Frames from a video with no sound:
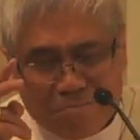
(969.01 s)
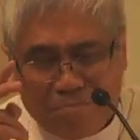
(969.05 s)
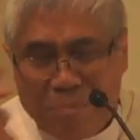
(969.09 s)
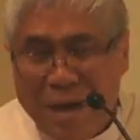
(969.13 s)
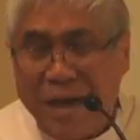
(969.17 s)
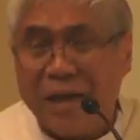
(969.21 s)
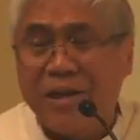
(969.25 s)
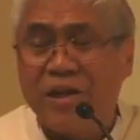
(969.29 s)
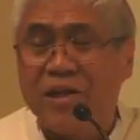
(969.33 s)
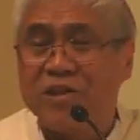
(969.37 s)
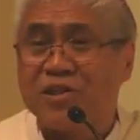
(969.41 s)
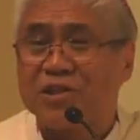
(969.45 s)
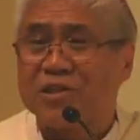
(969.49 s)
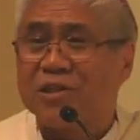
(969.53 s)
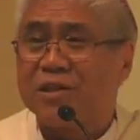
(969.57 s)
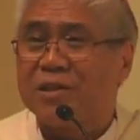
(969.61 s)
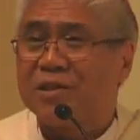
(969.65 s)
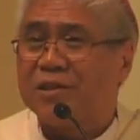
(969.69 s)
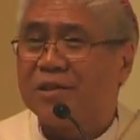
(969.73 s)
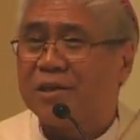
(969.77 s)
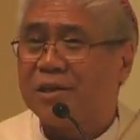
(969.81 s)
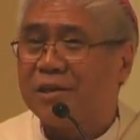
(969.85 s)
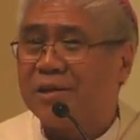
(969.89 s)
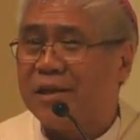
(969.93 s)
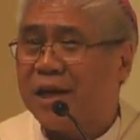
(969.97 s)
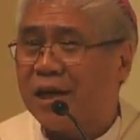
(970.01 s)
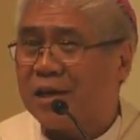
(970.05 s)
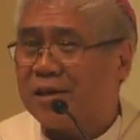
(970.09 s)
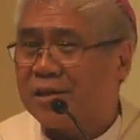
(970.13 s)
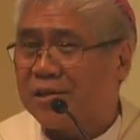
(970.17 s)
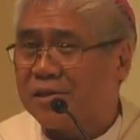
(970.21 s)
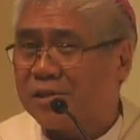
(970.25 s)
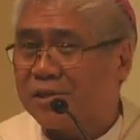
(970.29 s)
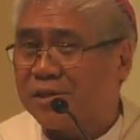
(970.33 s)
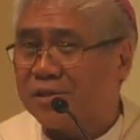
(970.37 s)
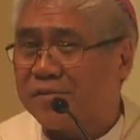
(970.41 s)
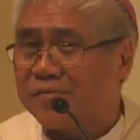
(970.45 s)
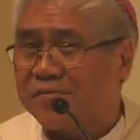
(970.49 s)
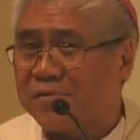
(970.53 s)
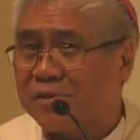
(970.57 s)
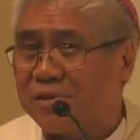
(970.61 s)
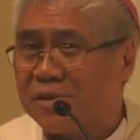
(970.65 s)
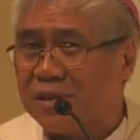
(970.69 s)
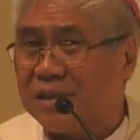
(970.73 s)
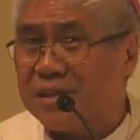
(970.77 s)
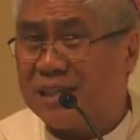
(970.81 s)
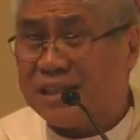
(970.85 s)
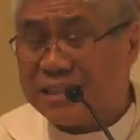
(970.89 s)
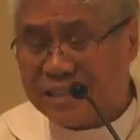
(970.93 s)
banished the darkness of sin.